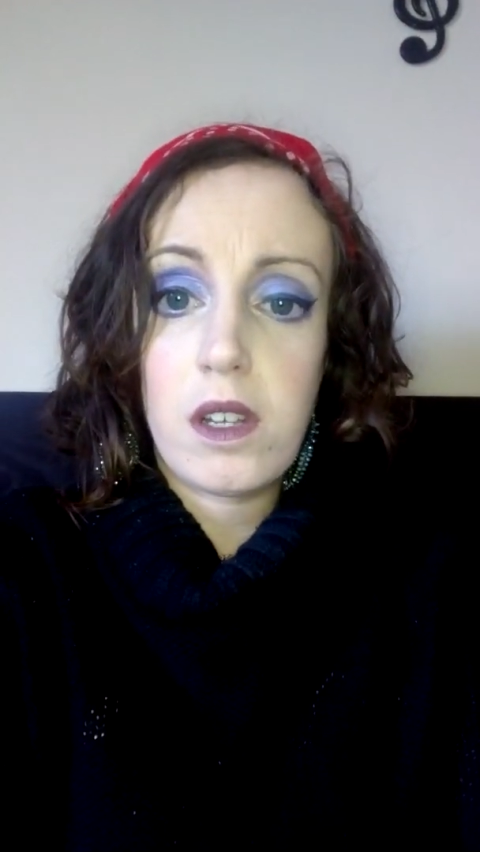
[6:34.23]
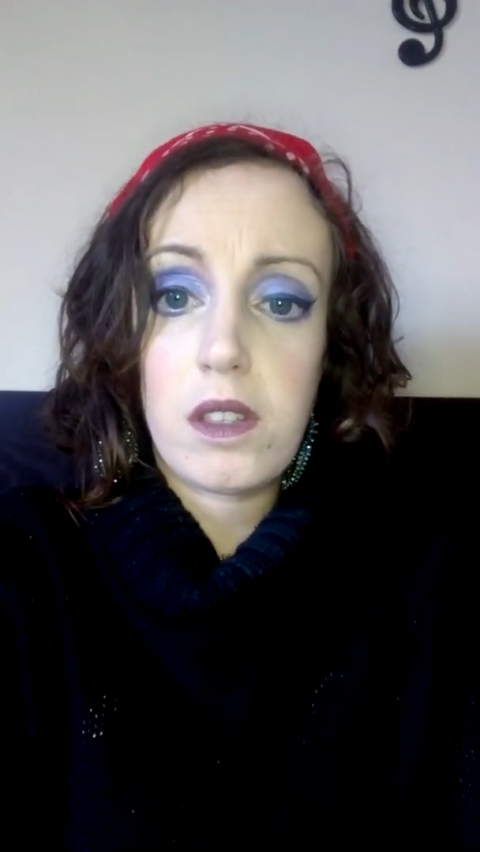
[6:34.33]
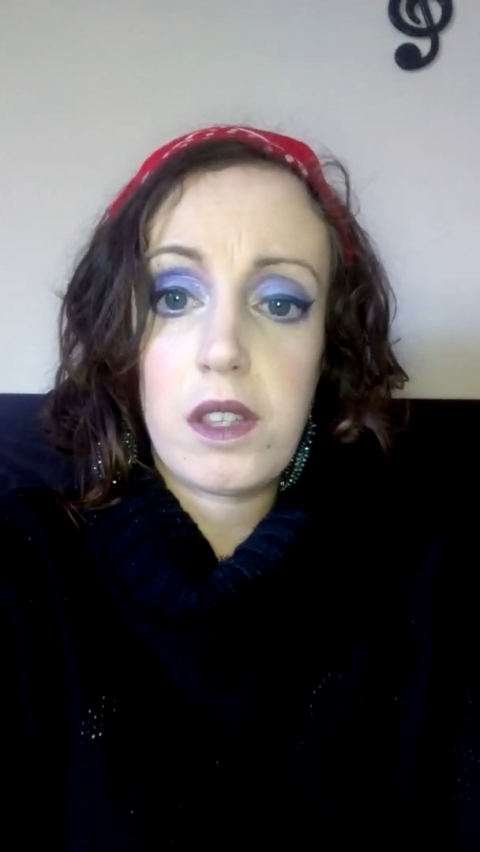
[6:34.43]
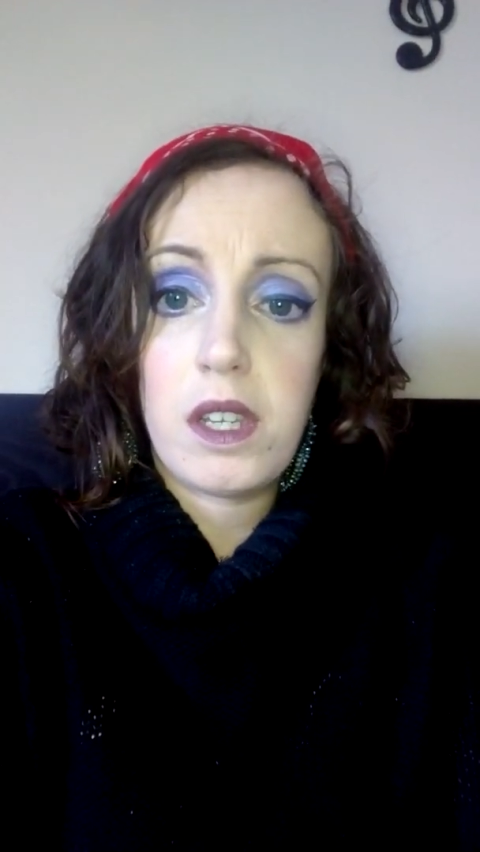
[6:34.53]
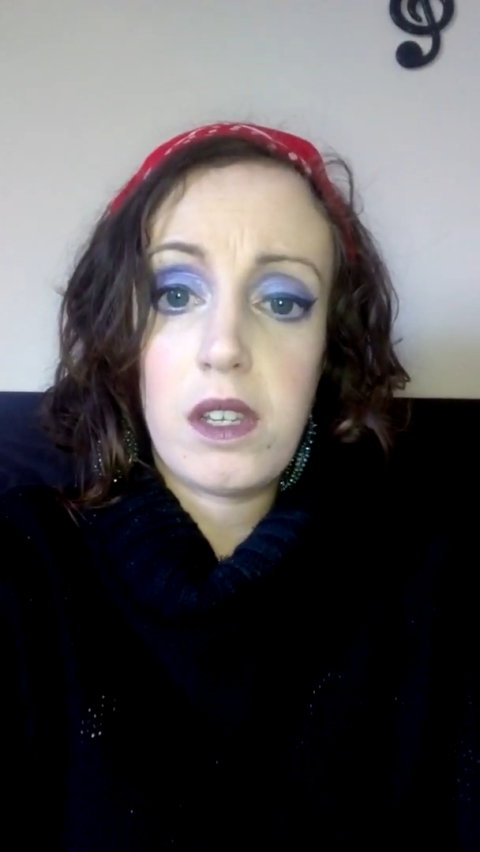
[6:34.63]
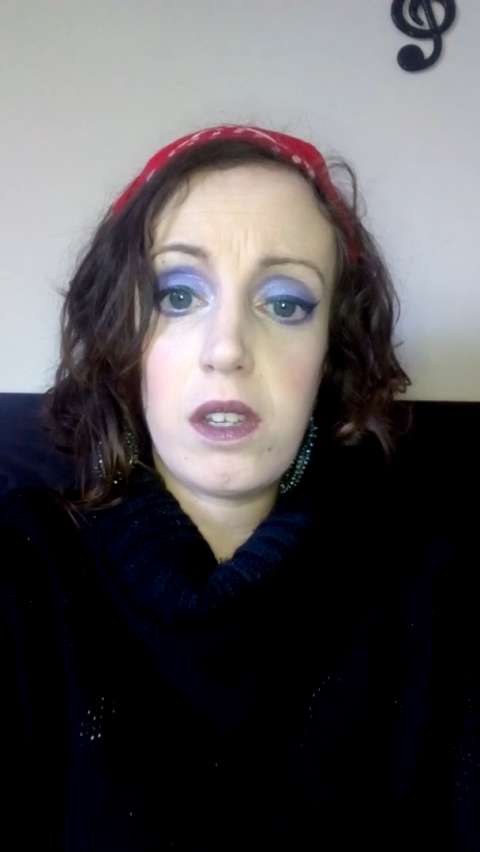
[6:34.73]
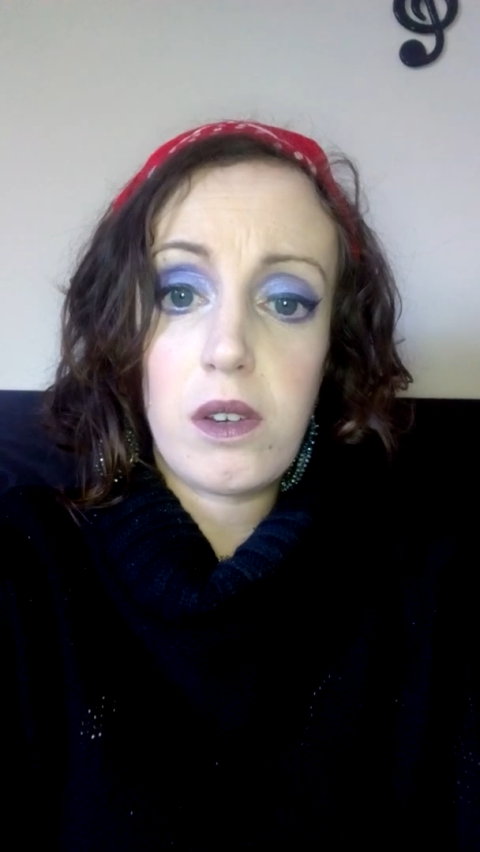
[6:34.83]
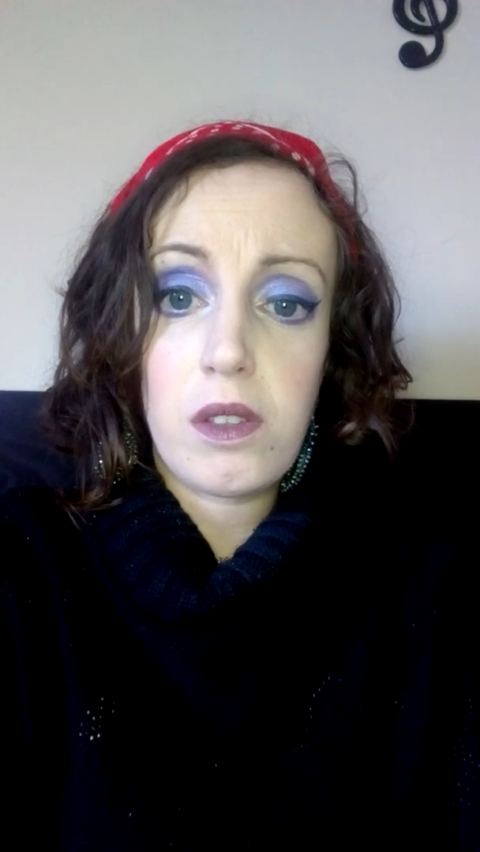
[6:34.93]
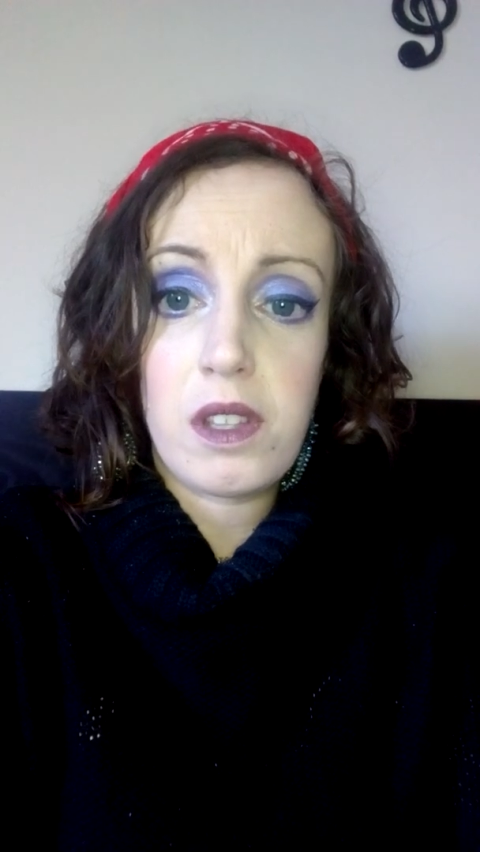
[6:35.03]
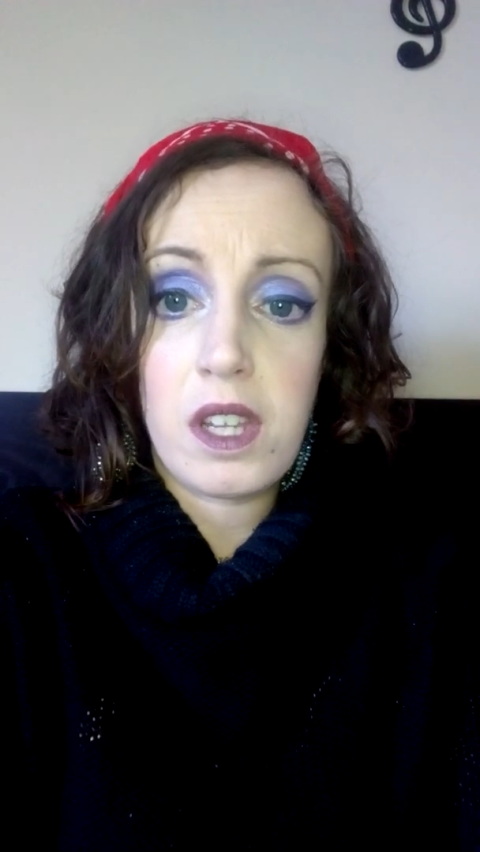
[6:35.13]
The
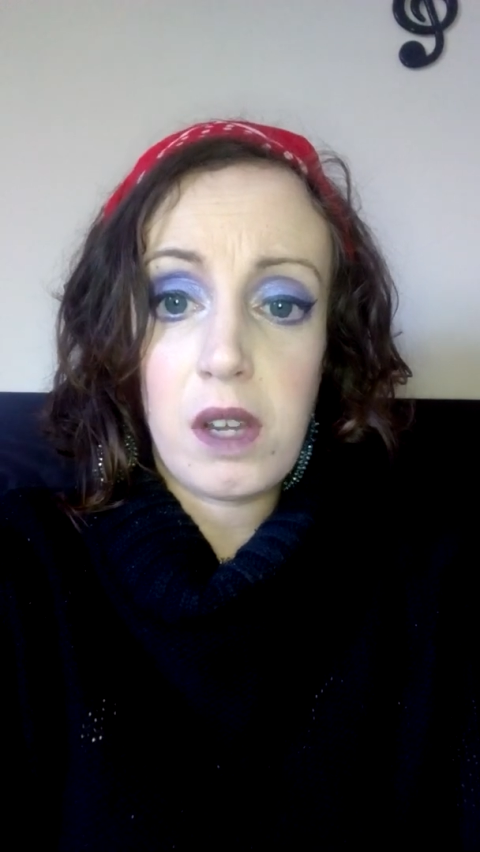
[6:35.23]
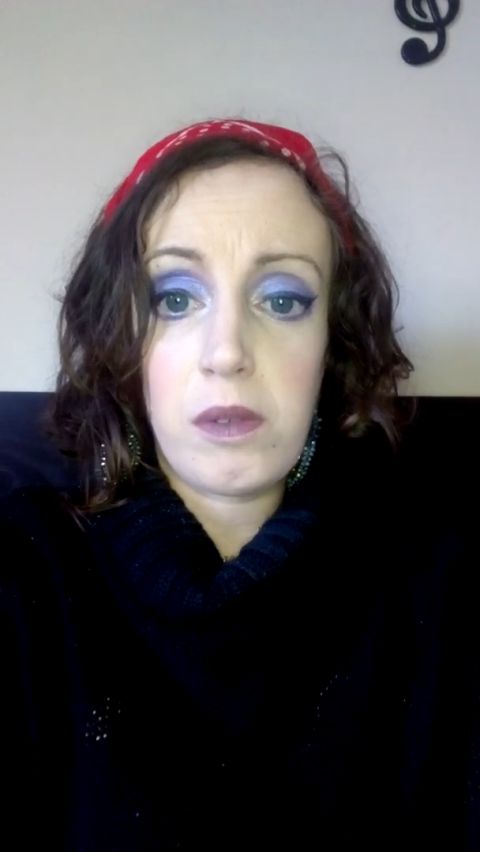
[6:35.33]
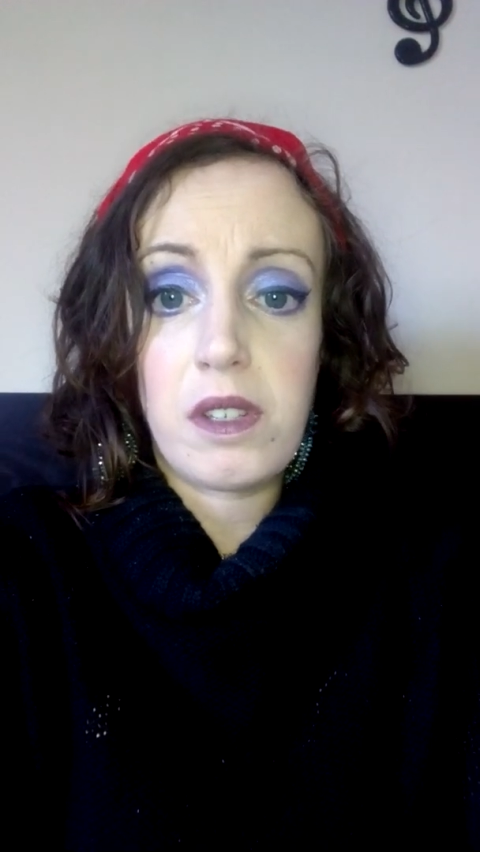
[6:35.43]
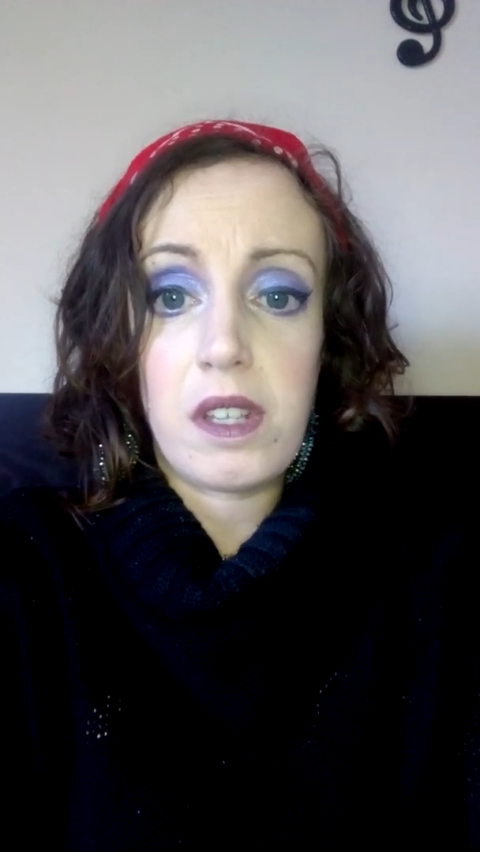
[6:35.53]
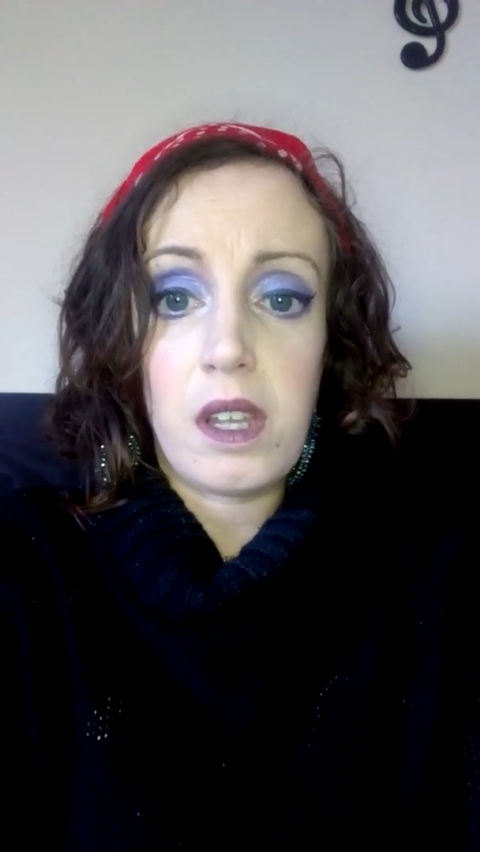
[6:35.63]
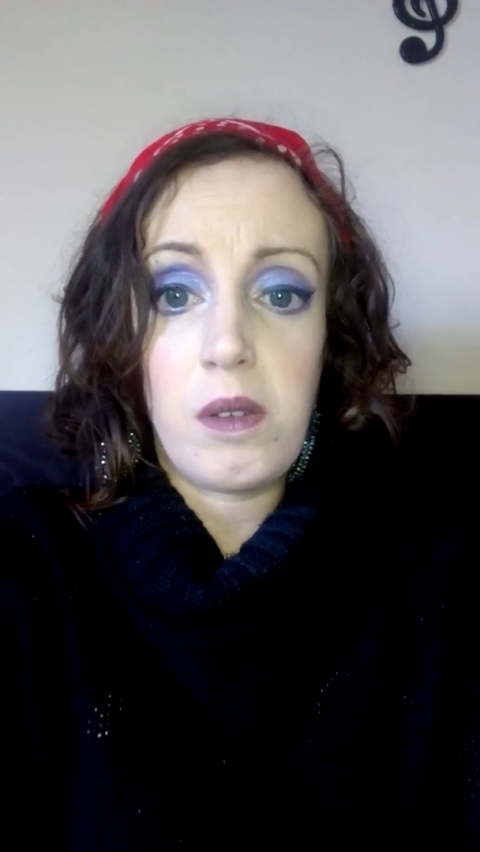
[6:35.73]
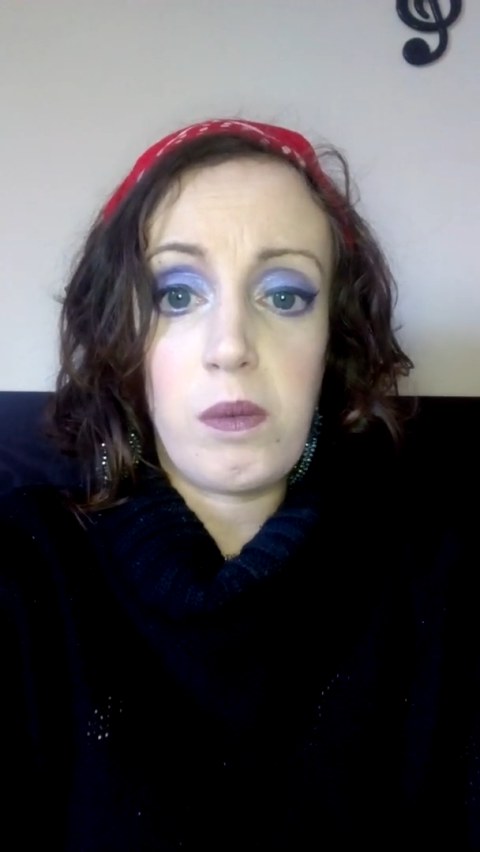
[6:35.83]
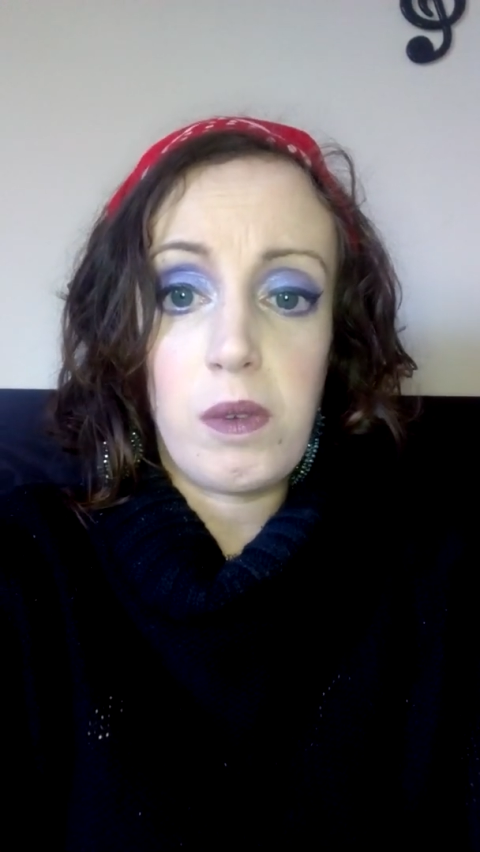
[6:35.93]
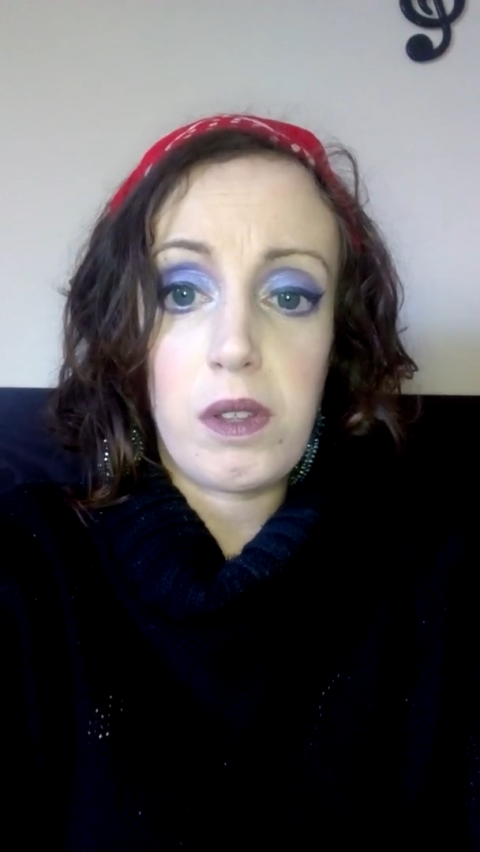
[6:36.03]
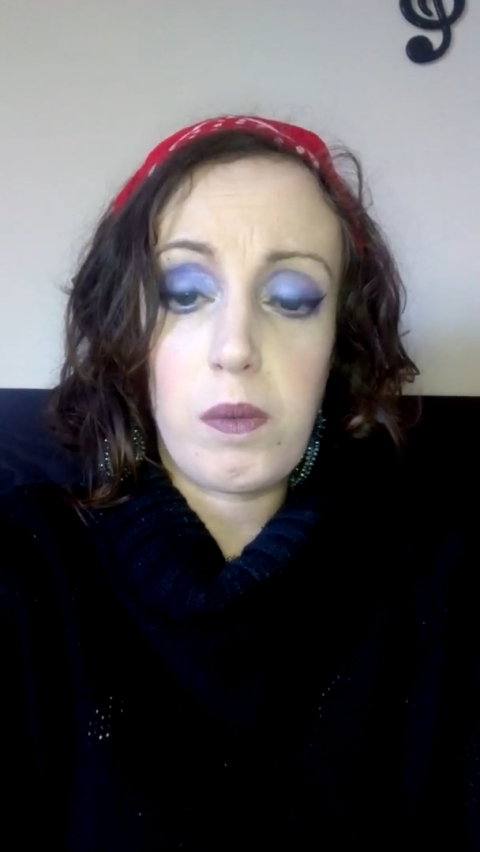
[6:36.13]
other thing I would say
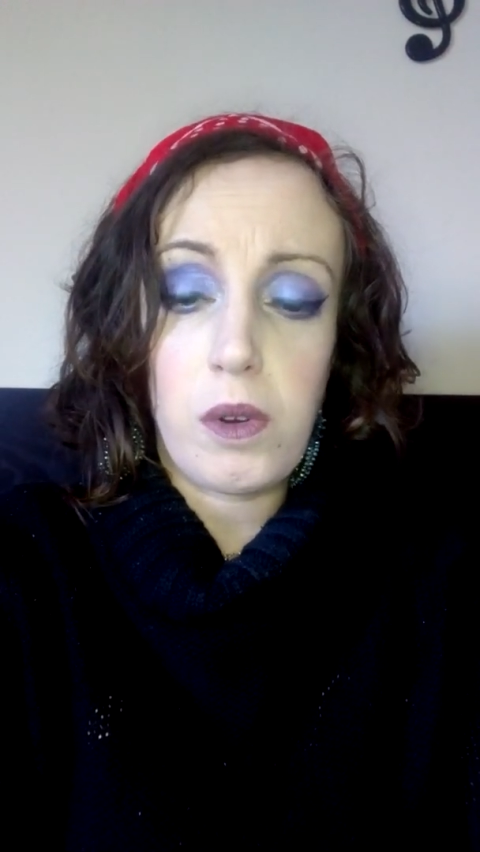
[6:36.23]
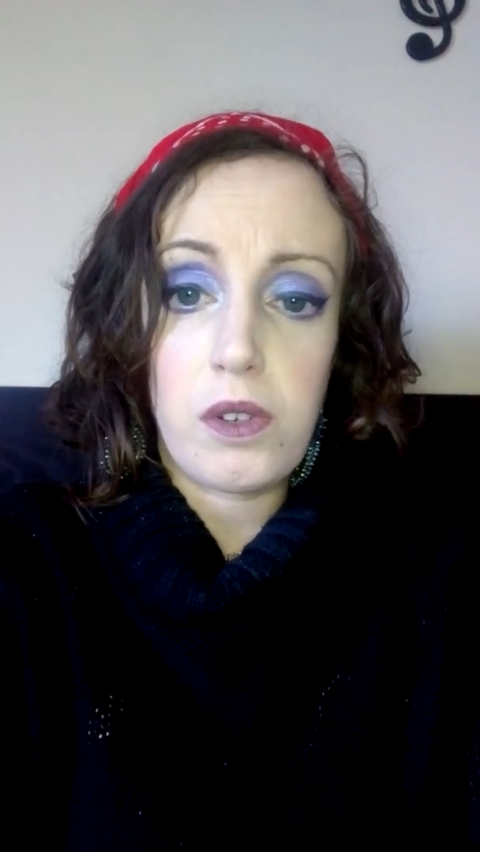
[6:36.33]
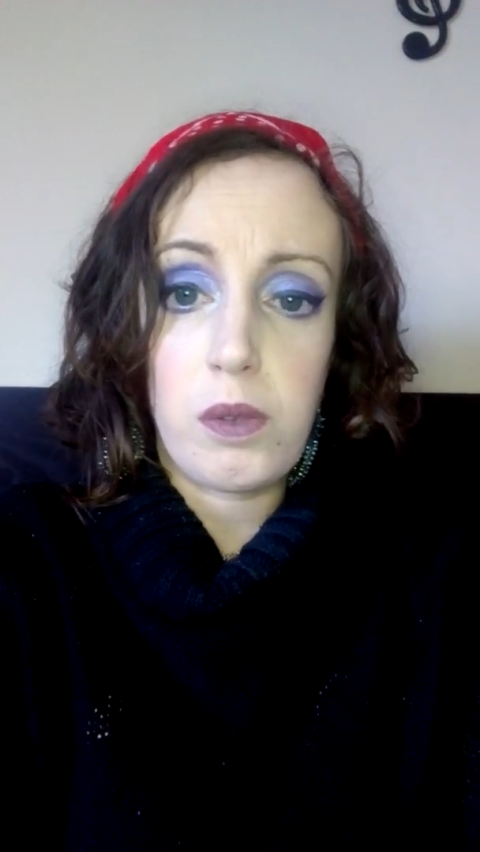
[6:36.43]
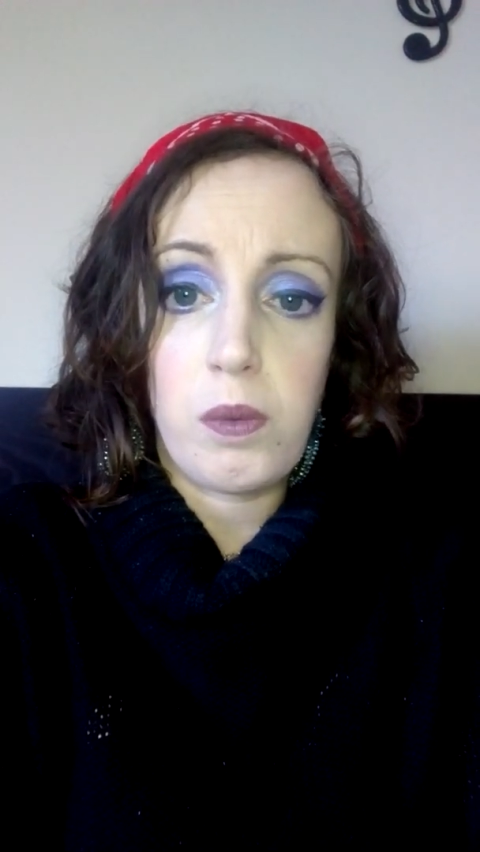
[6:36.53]
with what to